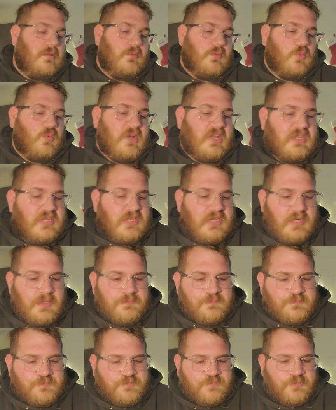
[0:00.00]
Which,
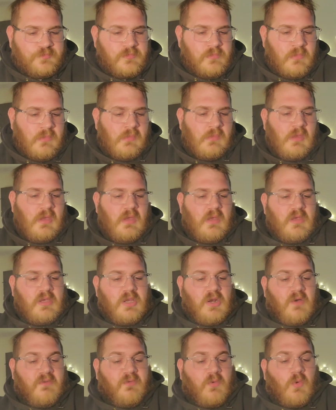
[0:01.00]

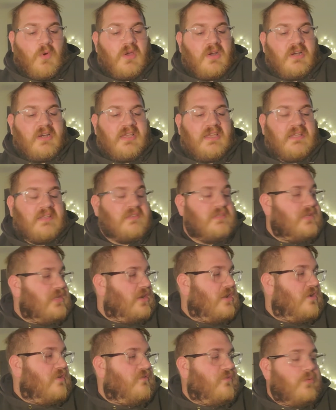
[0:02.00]
for what it is,
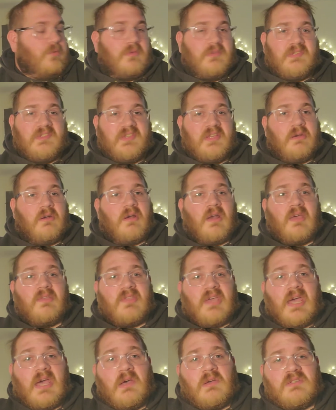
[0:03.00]
for sitting around the
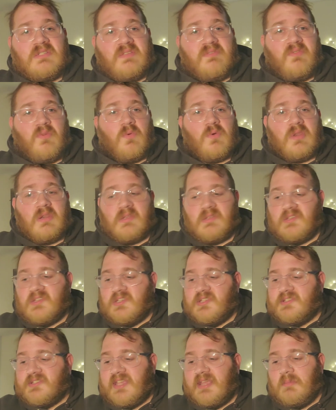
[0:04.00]
house, if you want to
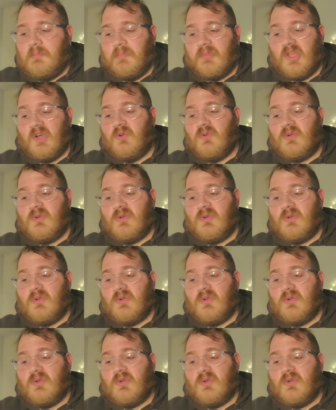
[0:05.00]
just sit and blow